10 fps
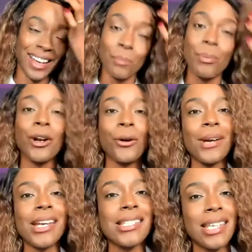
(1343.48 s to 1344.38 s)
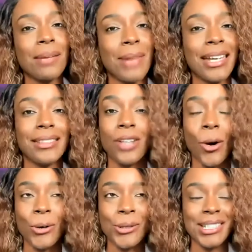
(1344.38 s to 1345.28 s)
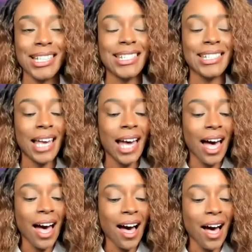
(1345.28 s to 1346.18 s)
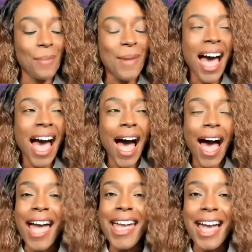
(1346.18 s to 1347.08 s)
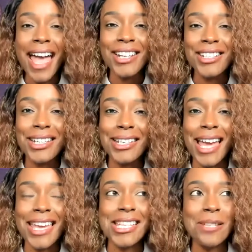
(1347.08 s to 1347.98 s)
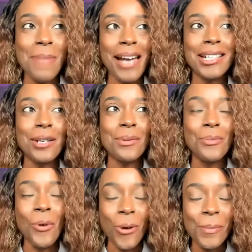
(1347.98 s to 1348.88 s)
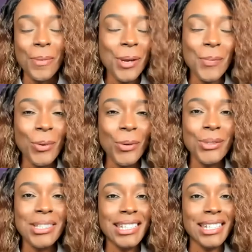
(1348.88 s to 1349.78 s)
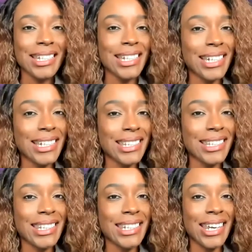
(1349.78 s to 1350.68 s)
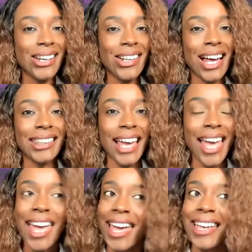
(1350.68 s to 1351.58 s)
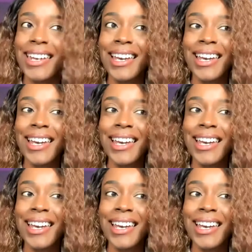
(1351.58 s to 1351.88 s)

But her reasoning made total sense. I actually expected more people to hit the nail on the head.